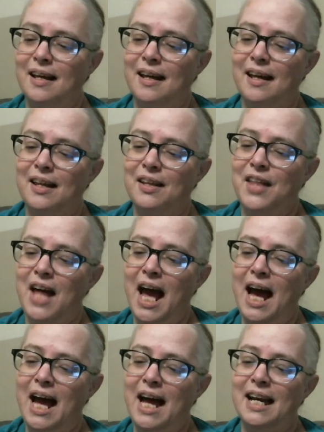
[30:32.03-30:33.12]

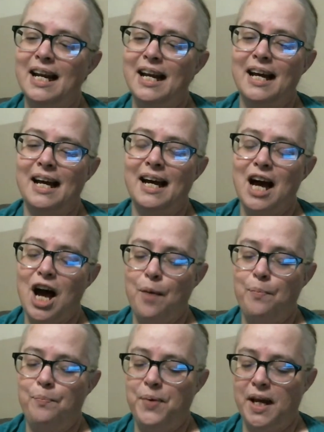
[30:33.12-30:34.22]
that a
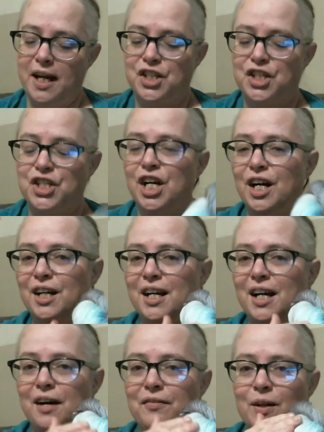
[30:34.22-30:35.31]
big chunk
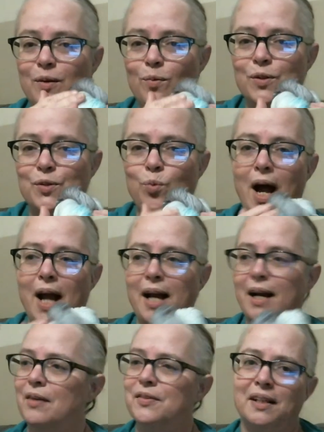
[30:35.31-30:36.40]
of it was white, and
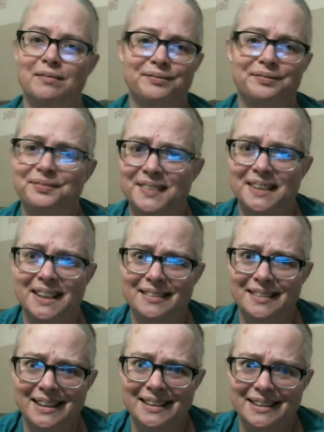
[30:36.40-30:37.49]
I was like, I don't
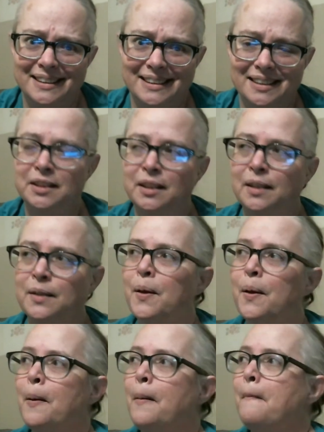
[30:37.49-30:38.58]
like that.
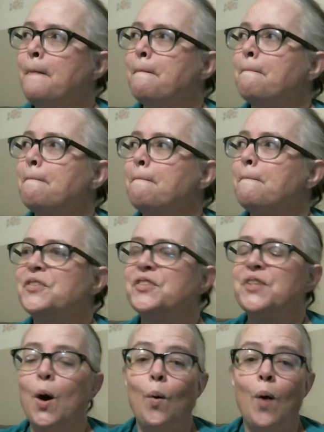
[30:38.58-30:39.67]

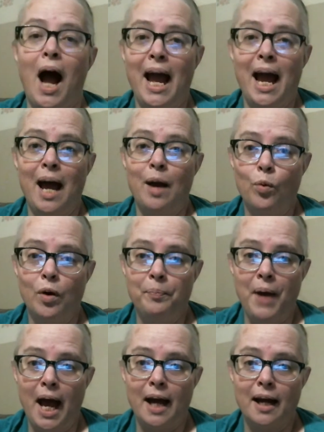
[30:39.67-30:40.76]
So I had one
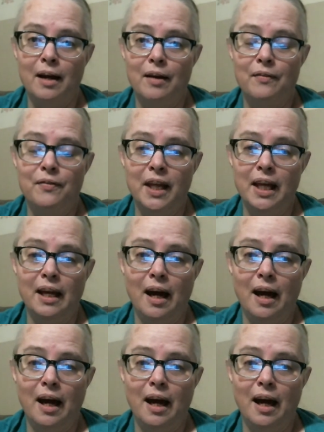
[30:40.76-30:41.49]
pack of the